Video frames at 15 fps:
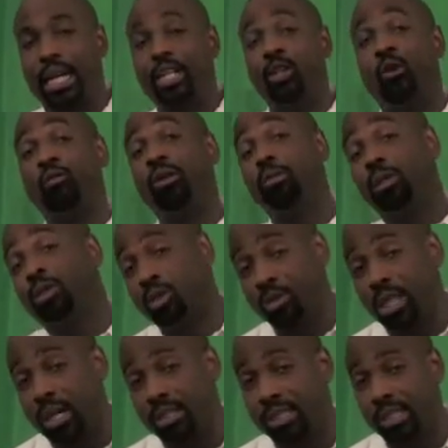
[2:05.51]
November
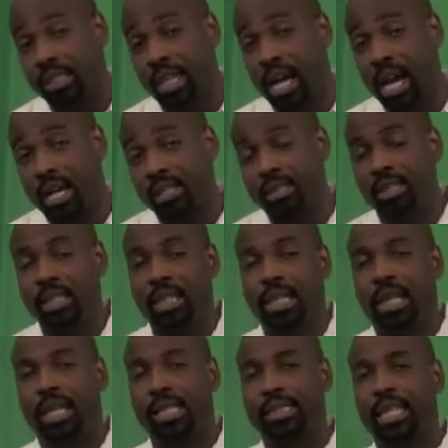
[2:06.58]
2009
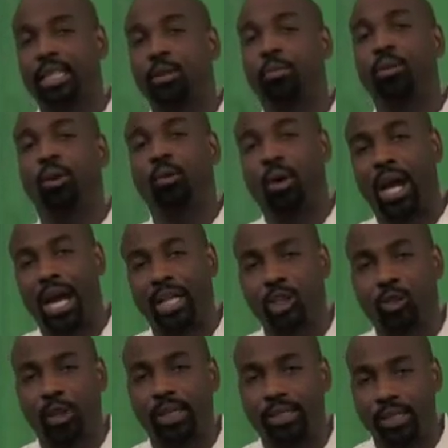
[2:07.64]
is at the point where I
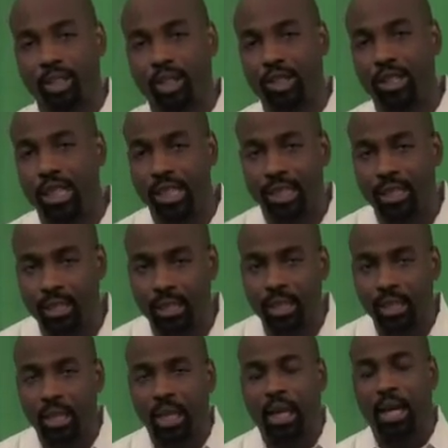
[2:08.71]
transitioned in,
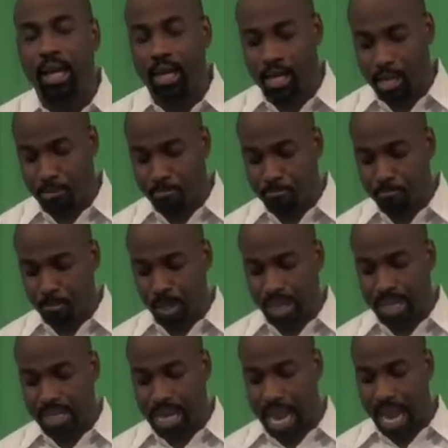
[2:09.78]

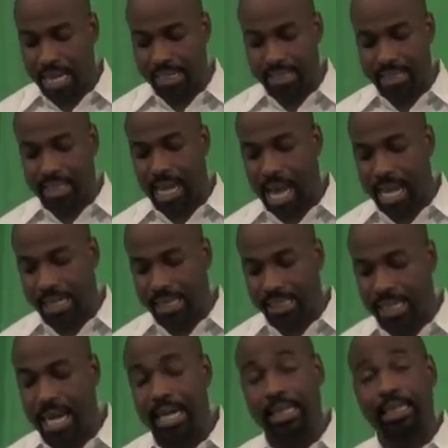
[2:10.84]
and actually I
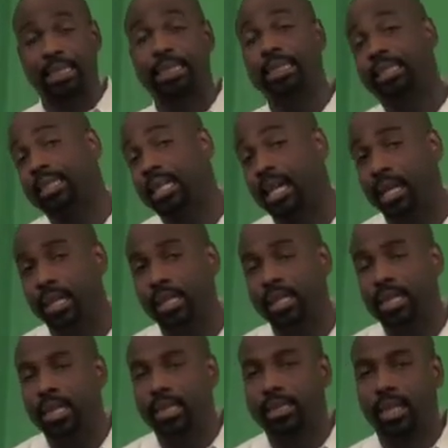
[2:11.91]
can honestly say
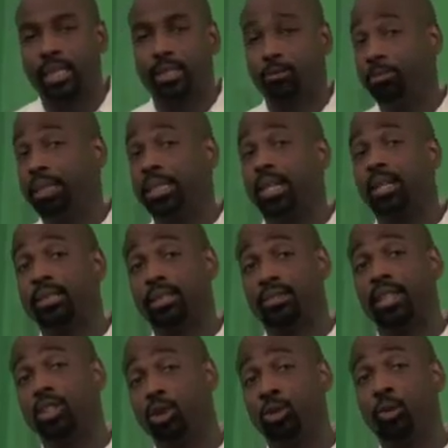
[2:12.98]
that it's because of
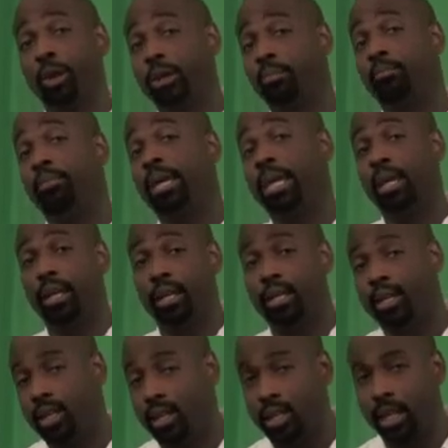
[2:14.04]
these great men
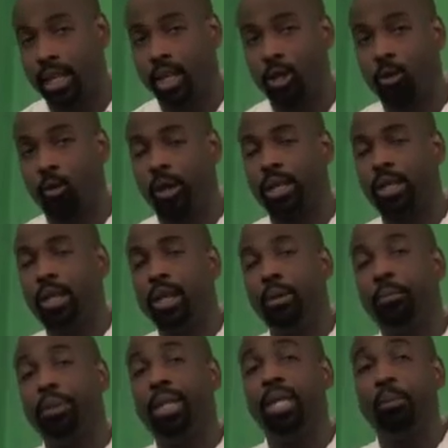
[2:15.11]
and
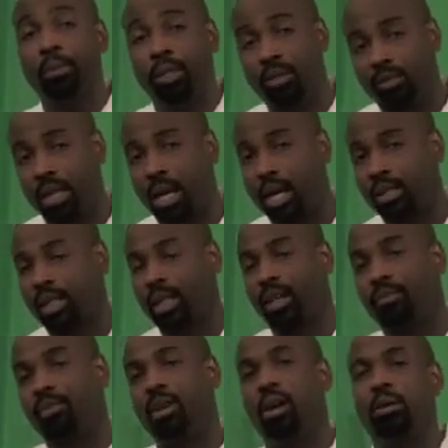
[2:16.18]
great people of God that
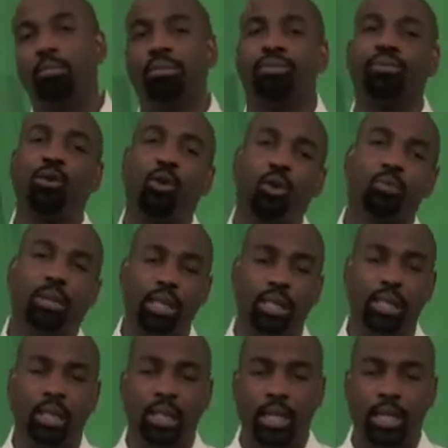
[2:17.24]
have gone before me